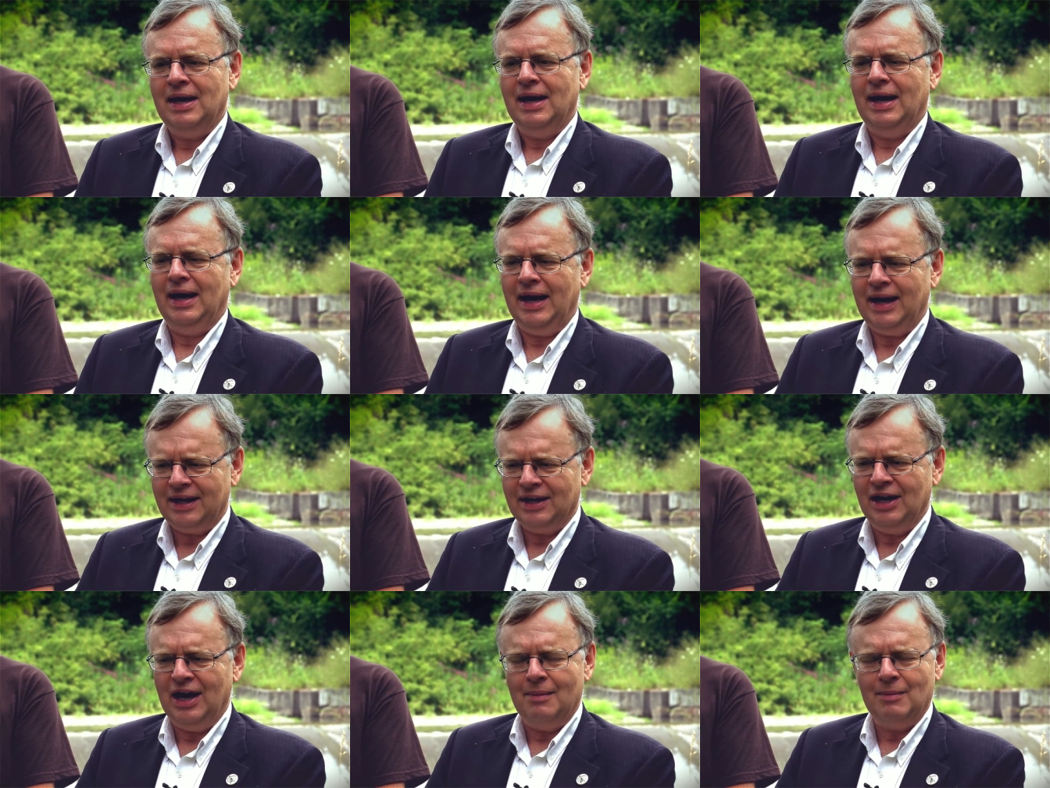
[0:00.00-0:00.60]
an
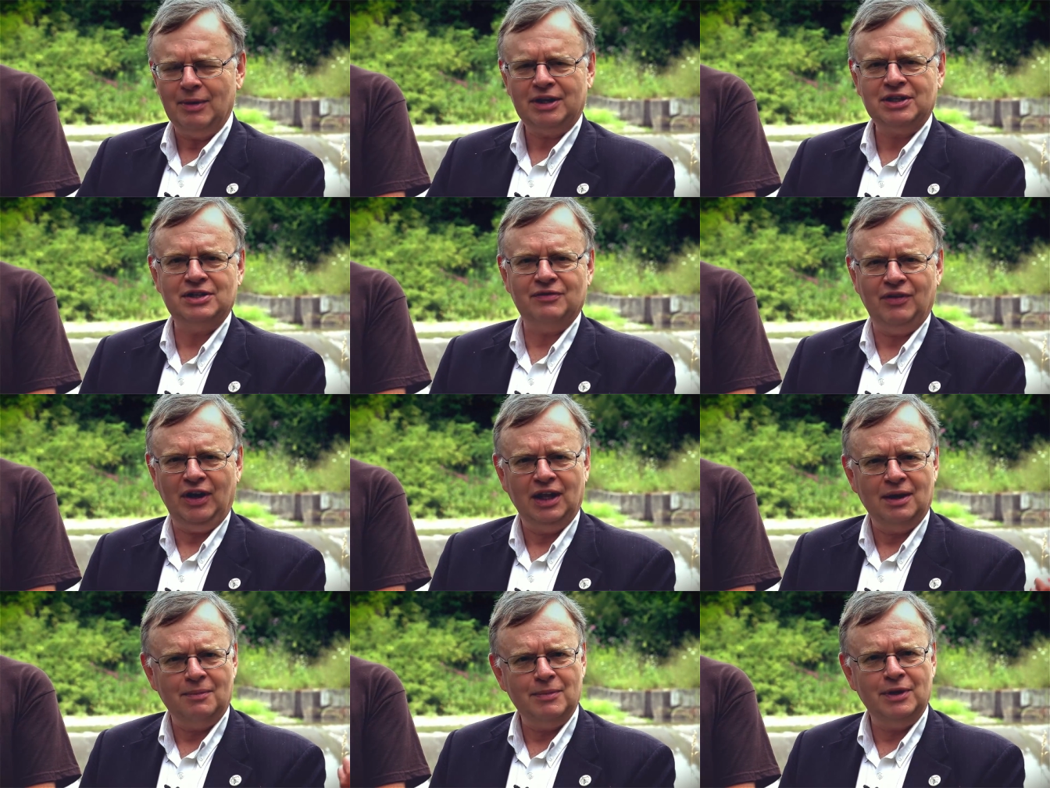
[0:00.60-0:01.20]
economic
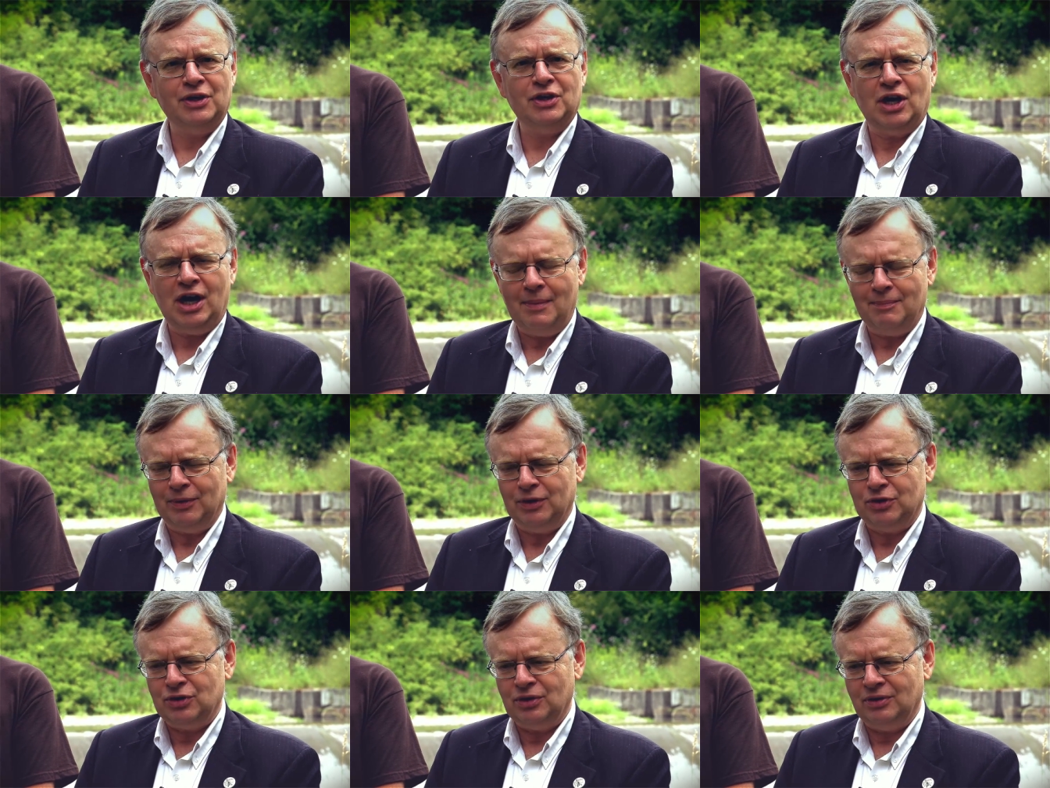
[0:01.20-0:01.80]
development
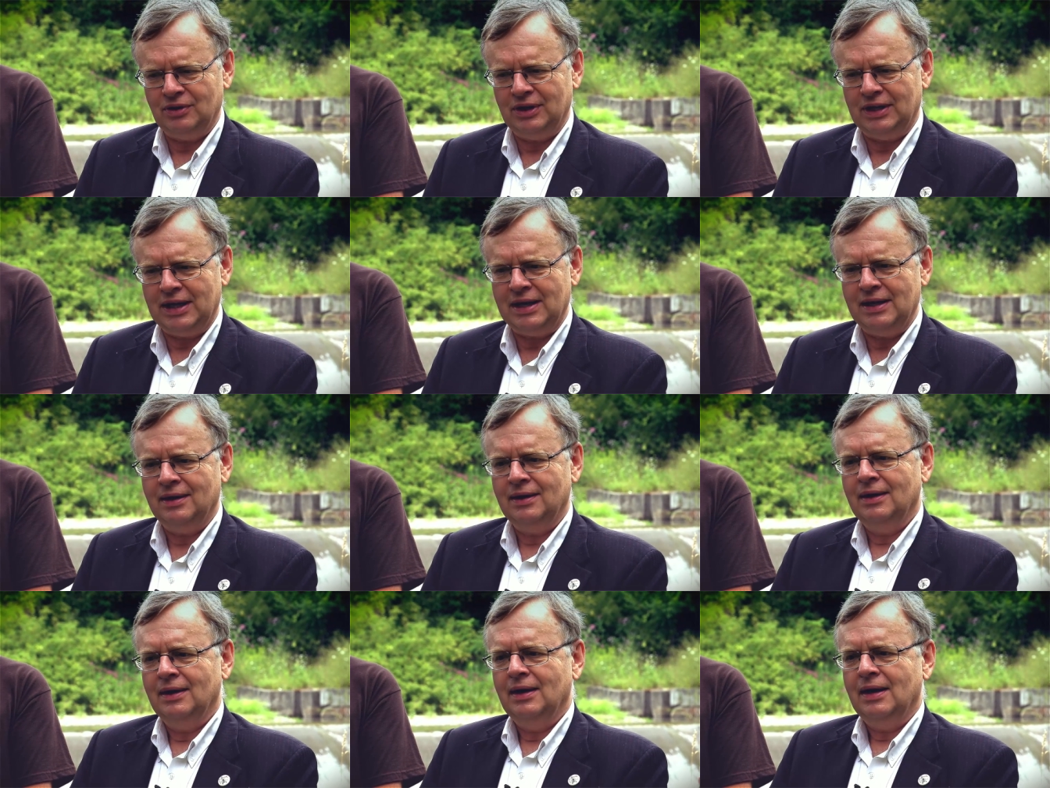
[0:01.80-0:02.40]
opportunity,